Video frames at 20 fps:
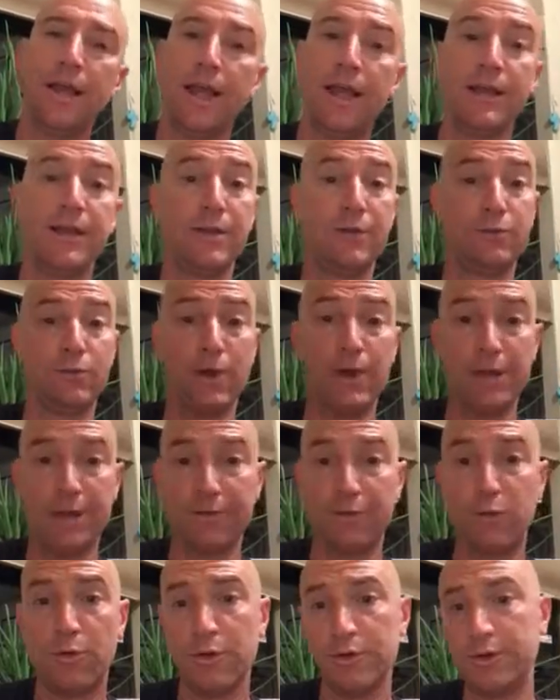And in running,
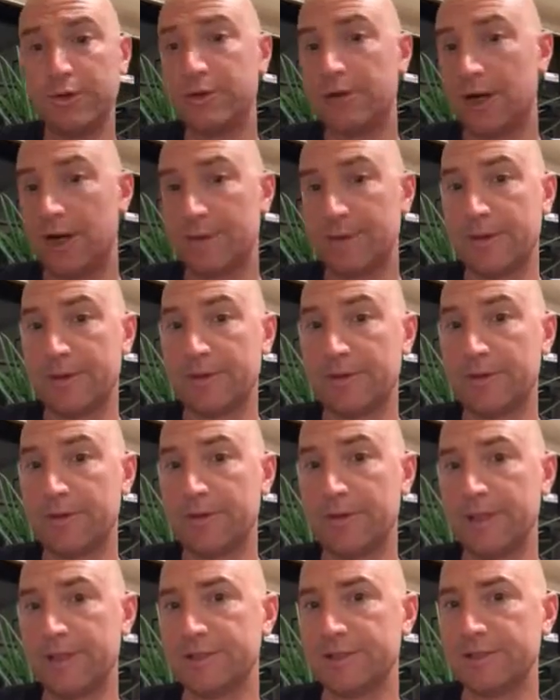of course, you talk about the
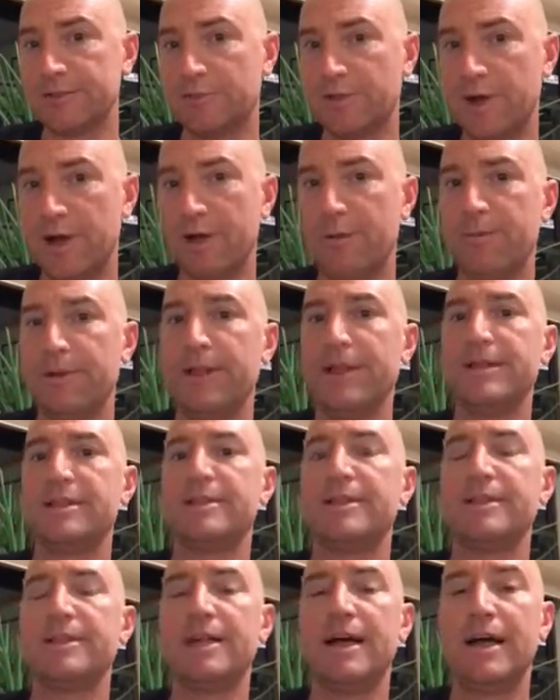good things as well, but
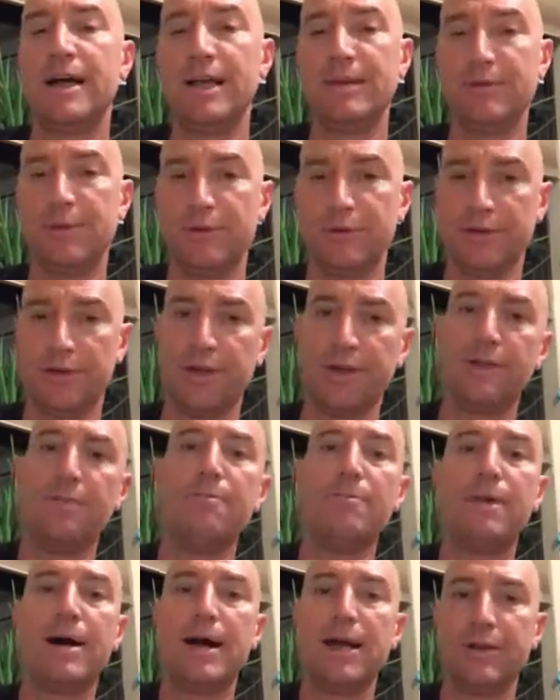as the time goes on and the
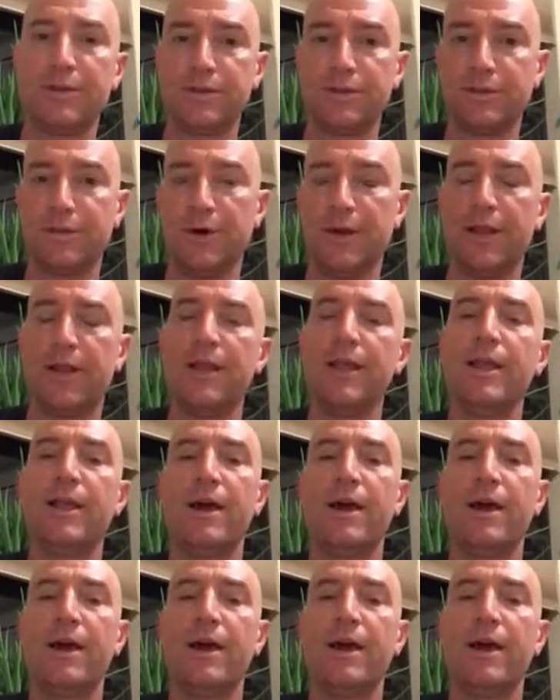miles go on,